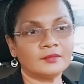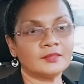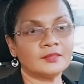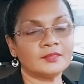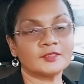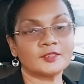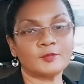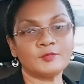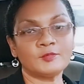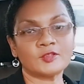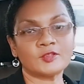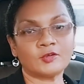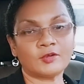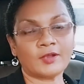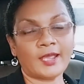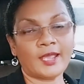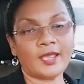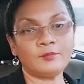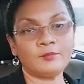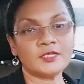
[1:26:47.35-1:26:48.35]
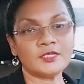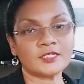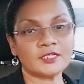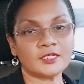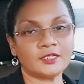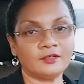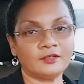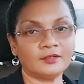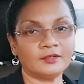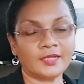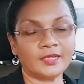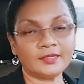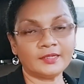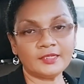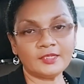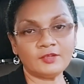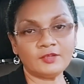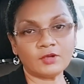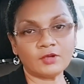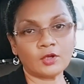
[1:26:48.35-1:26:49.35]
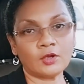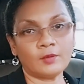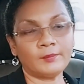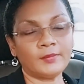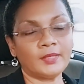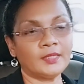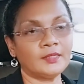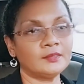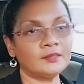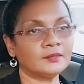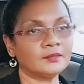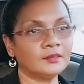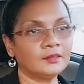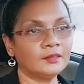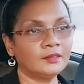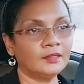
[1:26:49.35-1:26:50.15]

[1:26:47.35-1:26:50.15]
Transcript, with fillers: subscribe, share, and leave a comment.